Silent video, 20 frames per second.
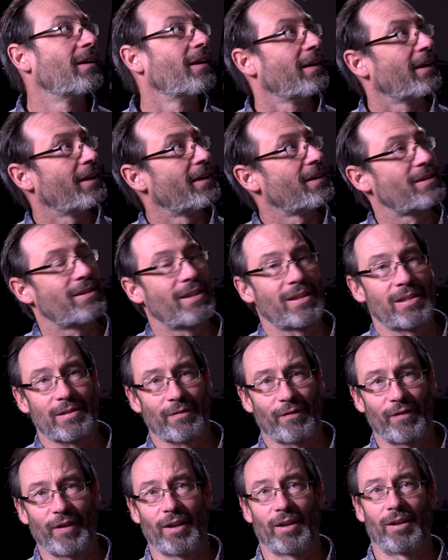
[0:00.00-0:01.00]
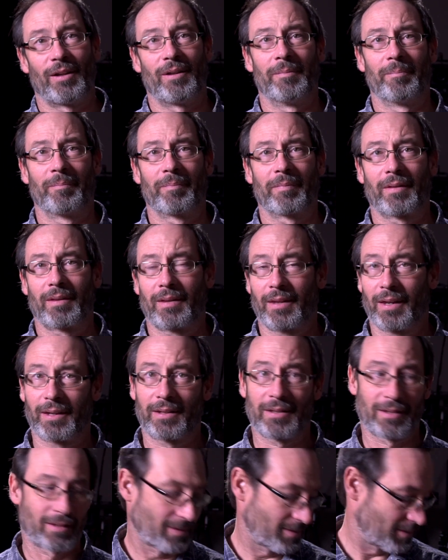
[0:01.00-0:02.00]
is this fill.
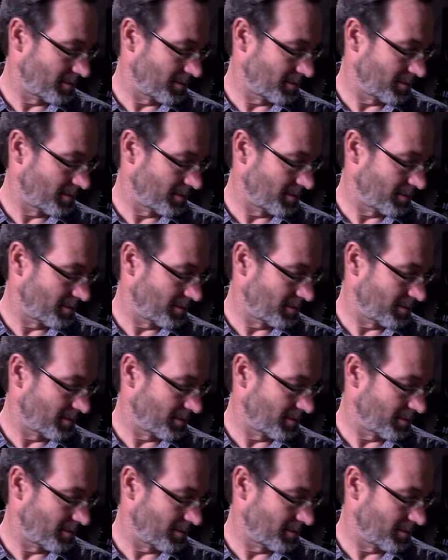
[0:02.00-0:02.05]
Like,